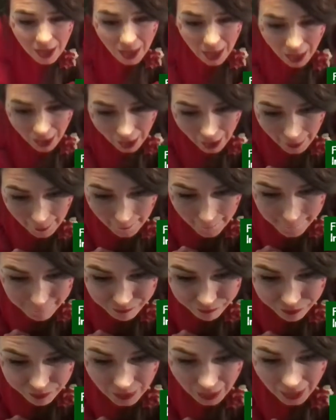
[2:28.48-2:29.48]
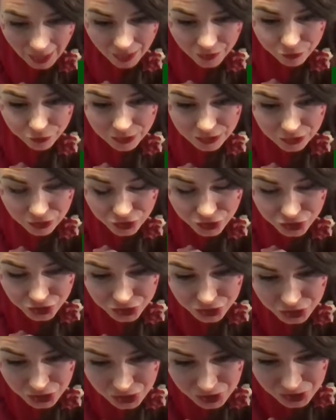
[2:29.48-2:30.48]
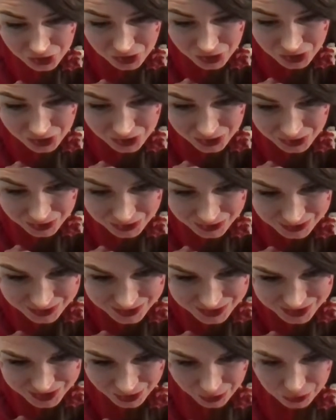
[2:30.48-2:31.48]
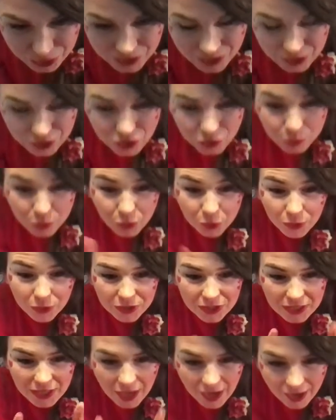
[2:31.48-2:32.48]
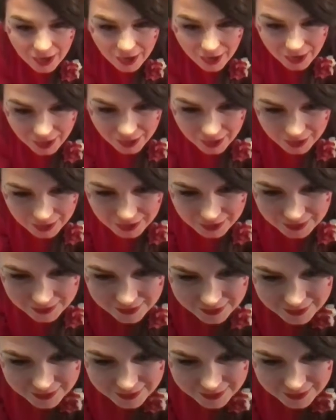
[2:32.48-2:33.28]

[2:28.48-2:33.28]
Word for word: Um, Henry and George. Oh, say a spooky hi.